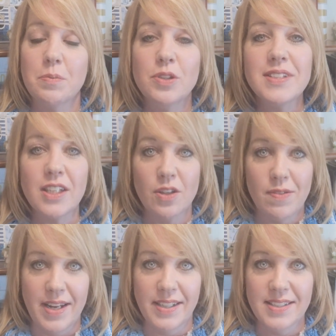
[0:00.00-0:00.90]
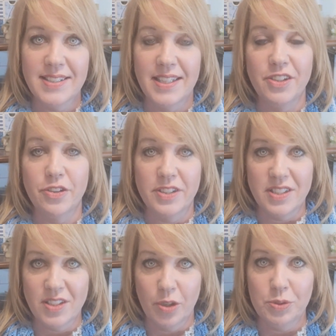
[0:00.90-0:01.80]
music credits in your
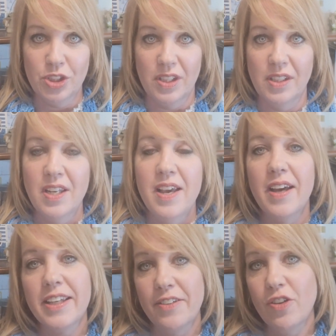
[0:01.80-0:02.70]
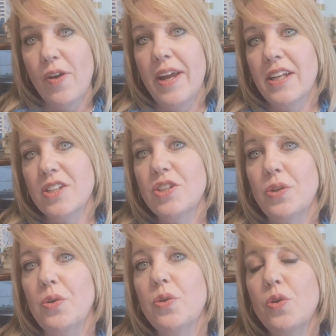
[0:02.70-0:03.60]
description. Give credit
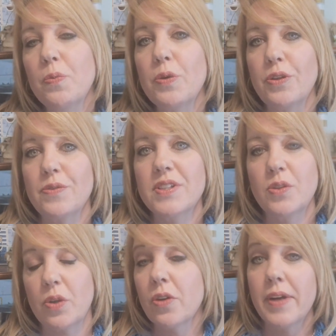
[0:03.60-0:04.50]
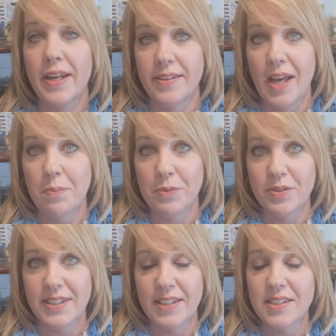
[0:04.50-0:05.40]
to who produced or created that
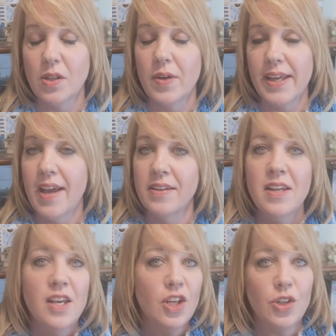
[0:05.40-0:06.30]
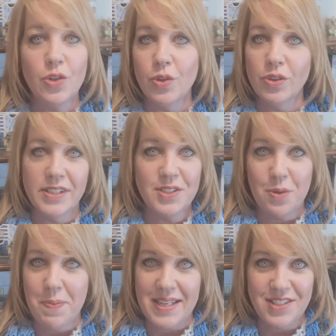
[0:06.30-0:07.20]
music. So again, Google is
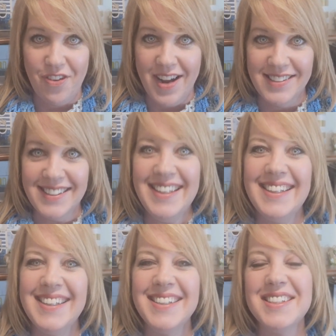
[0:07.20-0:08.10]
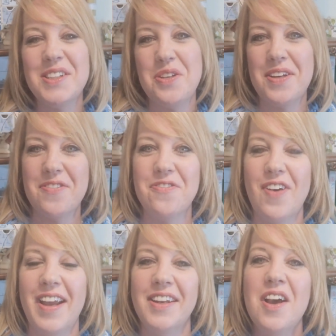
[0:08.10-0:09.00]
your best friend, so you can
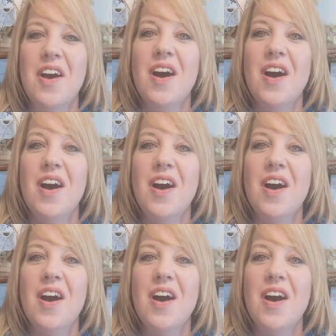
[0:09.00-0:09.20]
find